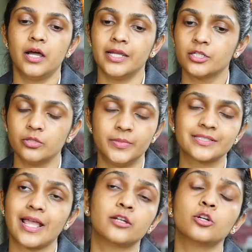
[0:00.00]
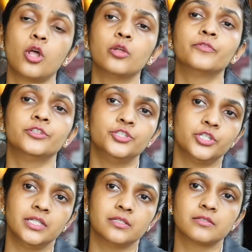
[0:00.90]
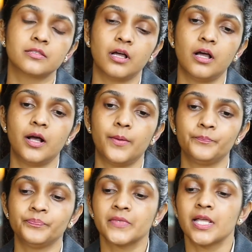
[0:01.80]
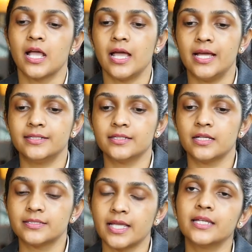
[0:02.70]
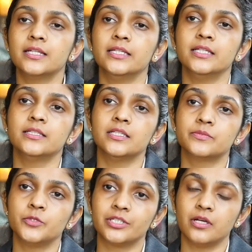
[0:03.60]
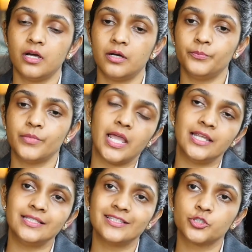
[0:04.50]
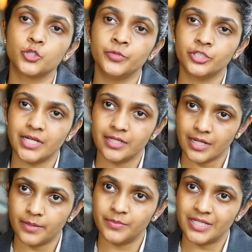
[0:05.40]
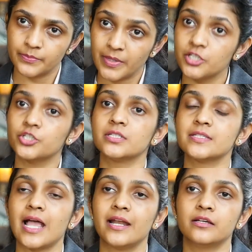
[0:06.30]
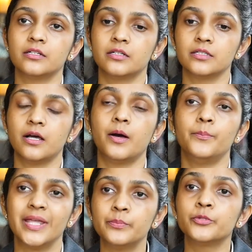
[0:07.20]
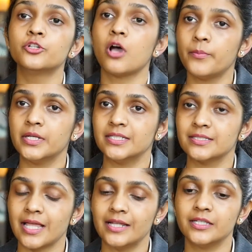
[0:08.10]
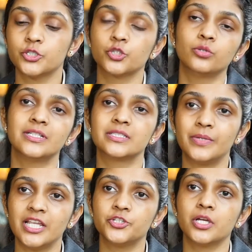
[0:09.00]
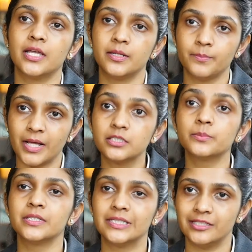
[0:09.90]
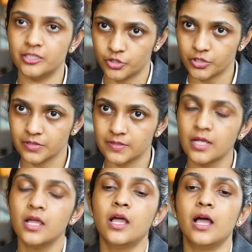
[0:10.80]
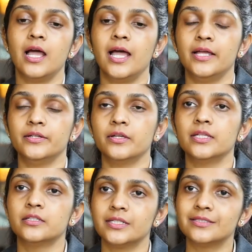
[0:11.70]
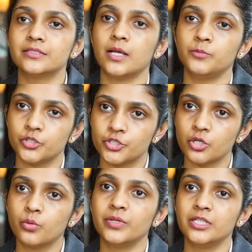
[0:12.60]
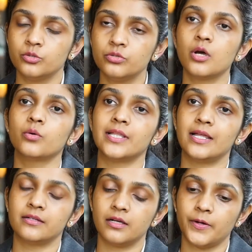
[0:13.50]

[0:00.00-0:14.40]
It could be scattered all over the genes. And secondly, these EZH2 mutated MDS patients had a male predominance, and they showed dysplasia in multiple lineages. And in the recent WHO, we do know that